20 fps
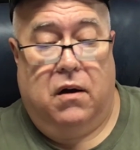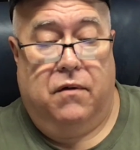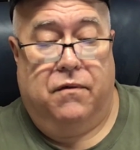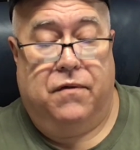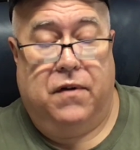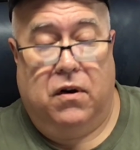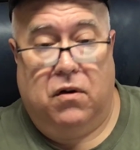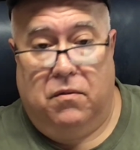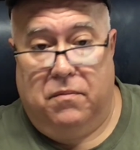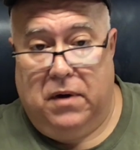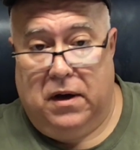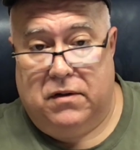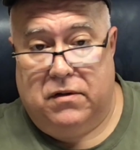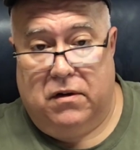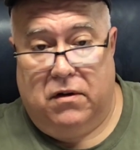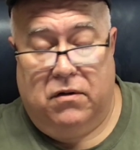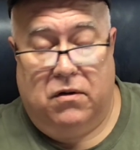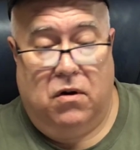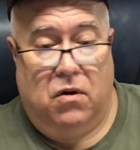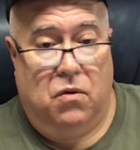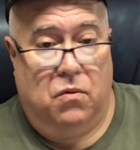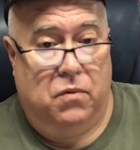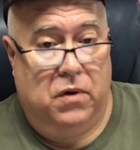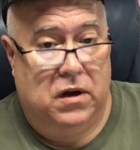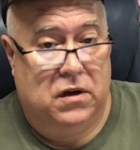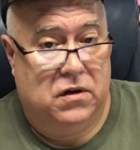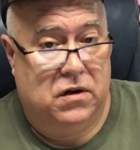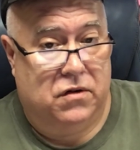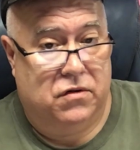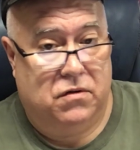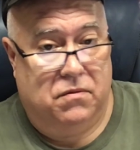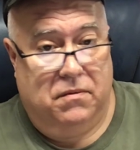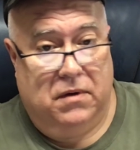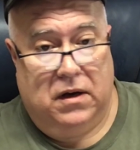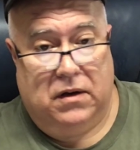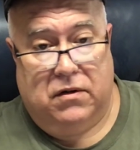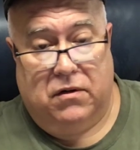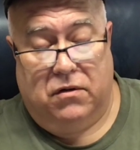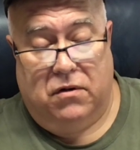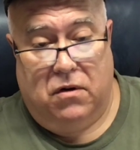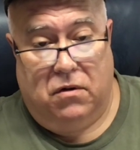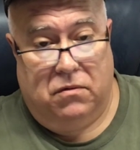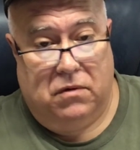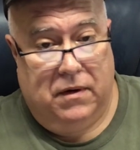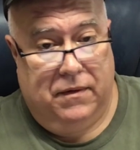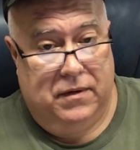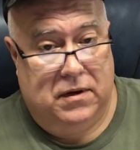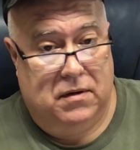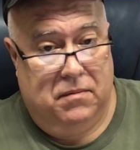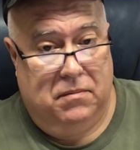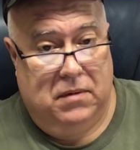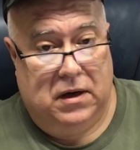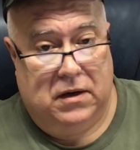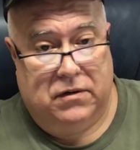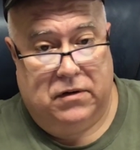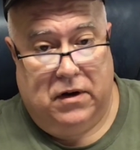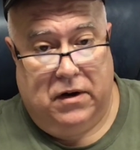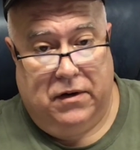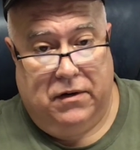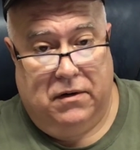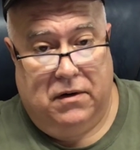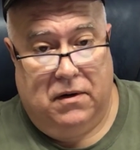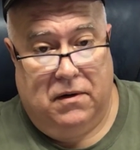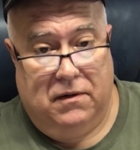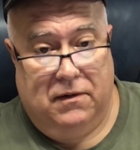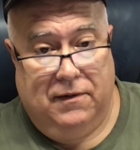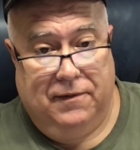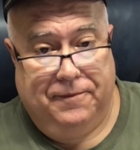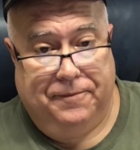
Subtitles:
Federal makes that load, Winchester makes that load, Remington makes that load.